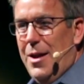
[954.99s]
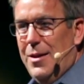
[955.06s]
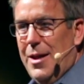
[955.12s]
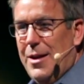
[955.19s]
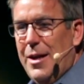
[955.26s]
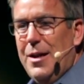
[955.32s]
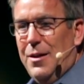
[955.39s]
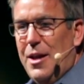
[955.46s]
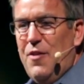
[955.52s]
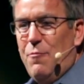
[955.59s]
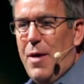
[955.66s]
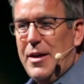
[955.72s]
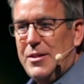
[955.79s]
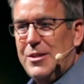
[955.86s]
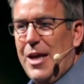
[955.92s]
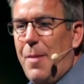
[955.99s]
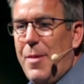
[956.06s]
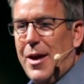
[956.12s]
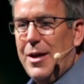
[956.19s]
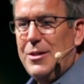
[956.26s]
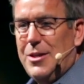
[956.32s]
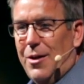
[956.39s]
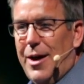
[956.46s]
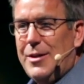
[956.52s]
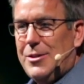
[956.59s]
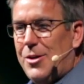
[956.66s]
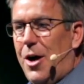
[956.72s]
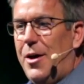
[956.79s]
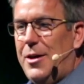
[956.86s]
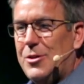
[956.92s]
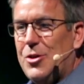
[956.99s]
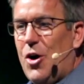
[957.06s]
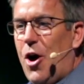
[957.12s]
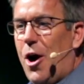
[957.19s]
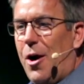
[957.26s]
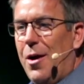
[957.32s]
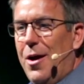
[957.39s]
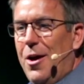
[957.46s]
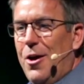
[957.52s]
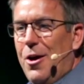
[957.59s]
It didn't leave my stomach until I saw his car